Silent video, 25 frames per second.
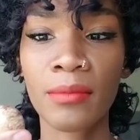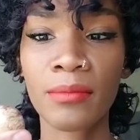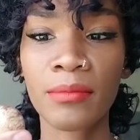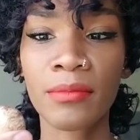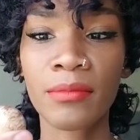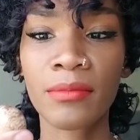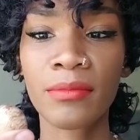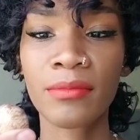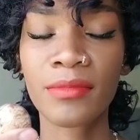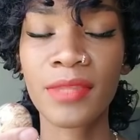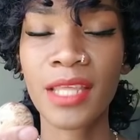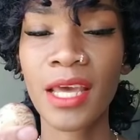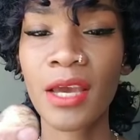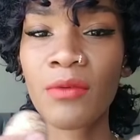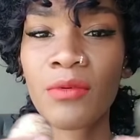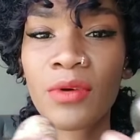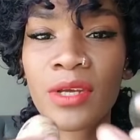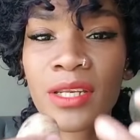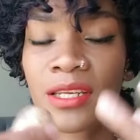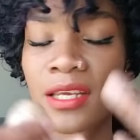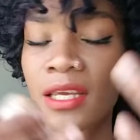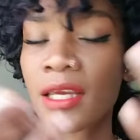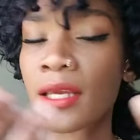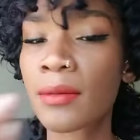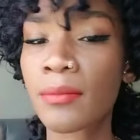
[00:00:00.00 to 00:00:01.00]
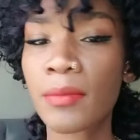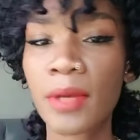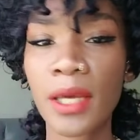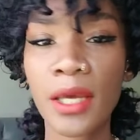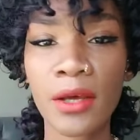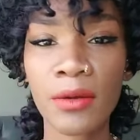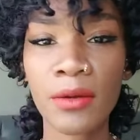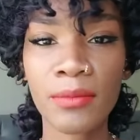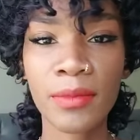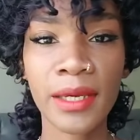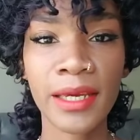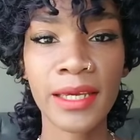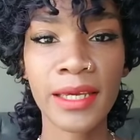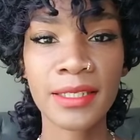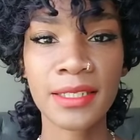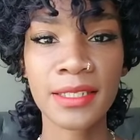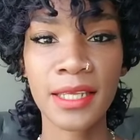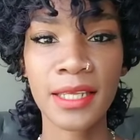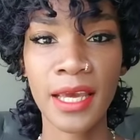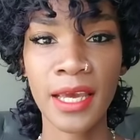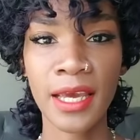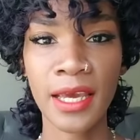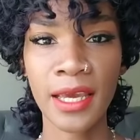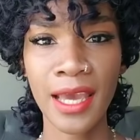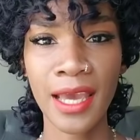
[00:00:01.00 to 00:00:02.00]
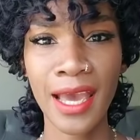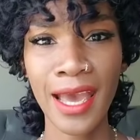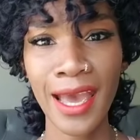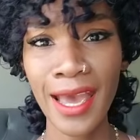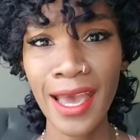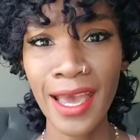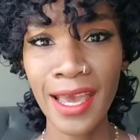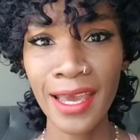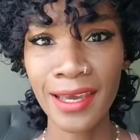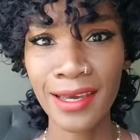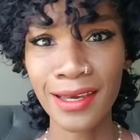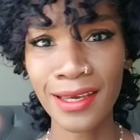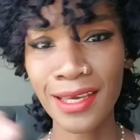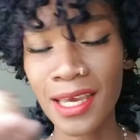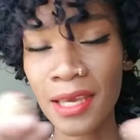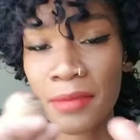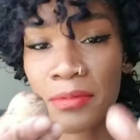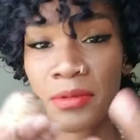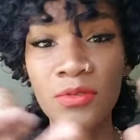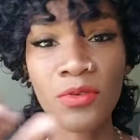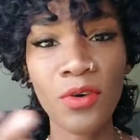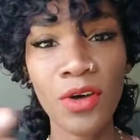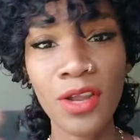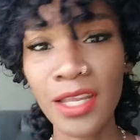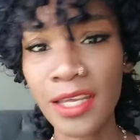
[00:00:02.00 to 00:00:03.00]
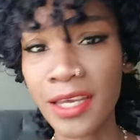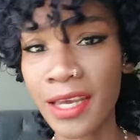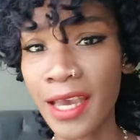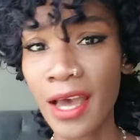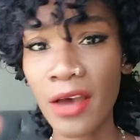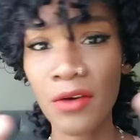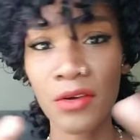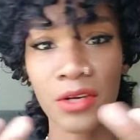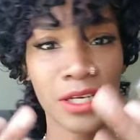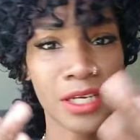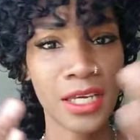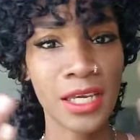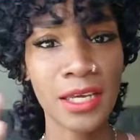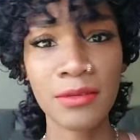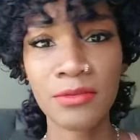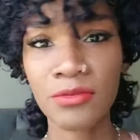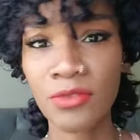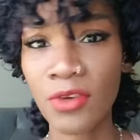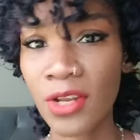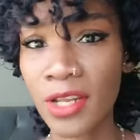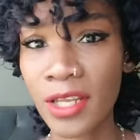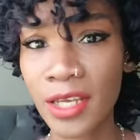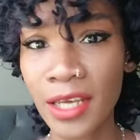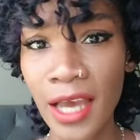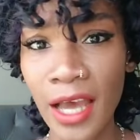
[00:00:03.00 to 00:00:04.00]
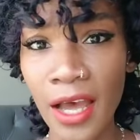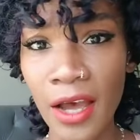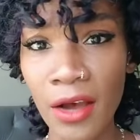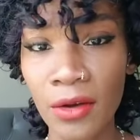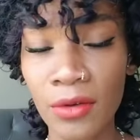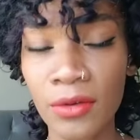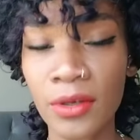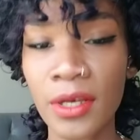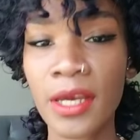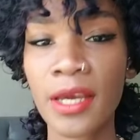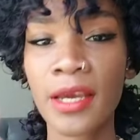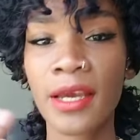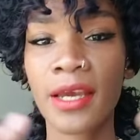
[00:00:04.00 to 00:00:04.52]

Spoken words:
they would email me saying, hey, it keeps falling out, it keeps falling out.